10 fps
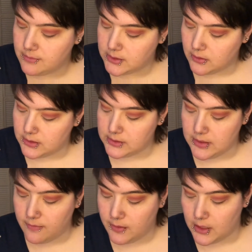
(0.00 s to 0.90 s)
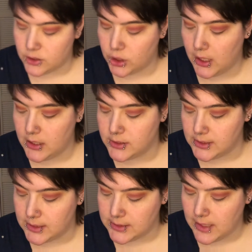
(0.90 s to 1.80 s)
So let's see if we can try to do
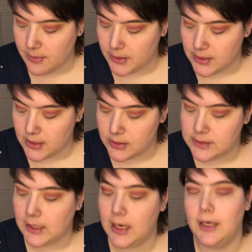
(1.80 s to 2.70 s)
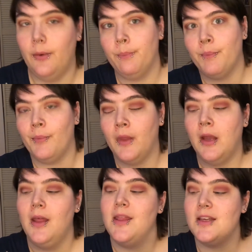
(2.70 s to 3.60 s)
it the same on the other side.
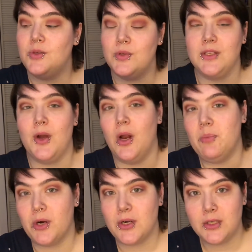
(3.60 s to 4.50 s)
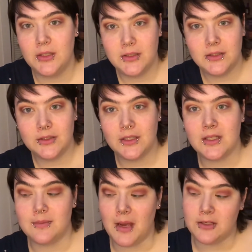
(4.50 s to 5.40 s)
That's always the hard part,
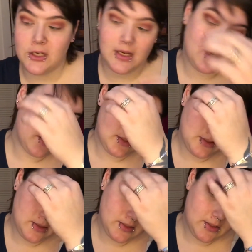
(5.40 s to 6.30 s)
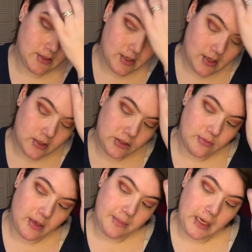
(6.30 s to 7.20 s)
is matching it. Don't
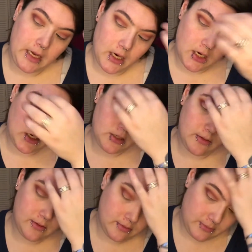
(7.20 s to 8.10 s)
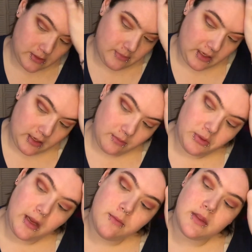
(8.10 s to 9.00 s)
mind my hair. I'm gonna be
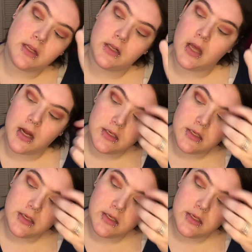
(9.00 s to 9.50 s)
playing with it a lot.